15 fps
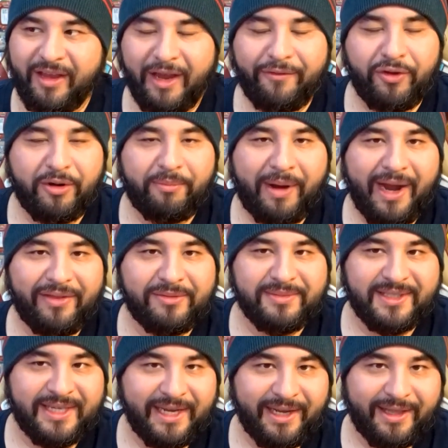If you were to buy them
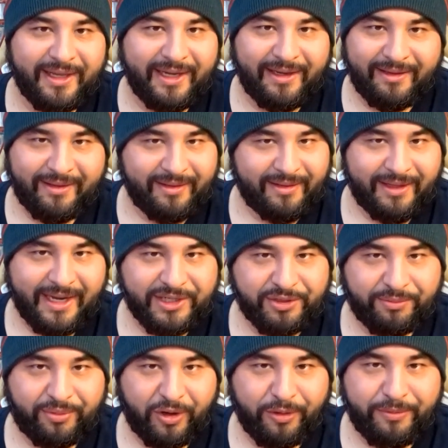singly, the
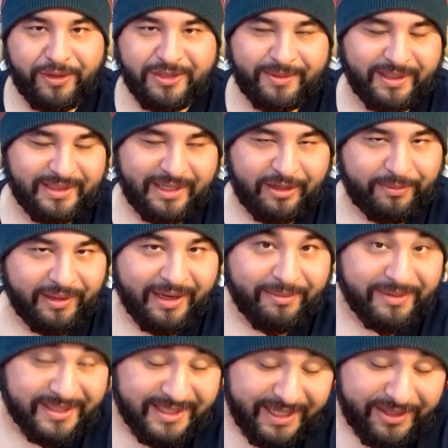actual promos, because they normally
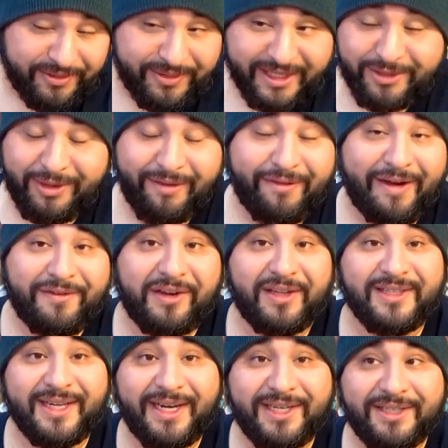come in sealed, they're
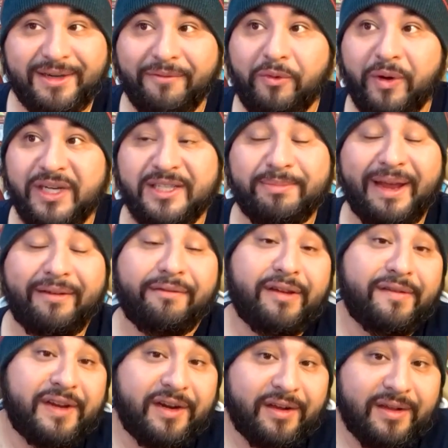$25 each, so you've already spent
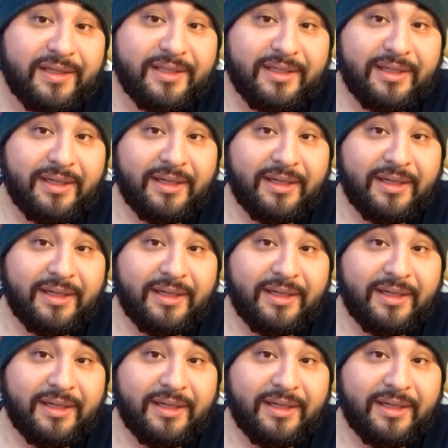$50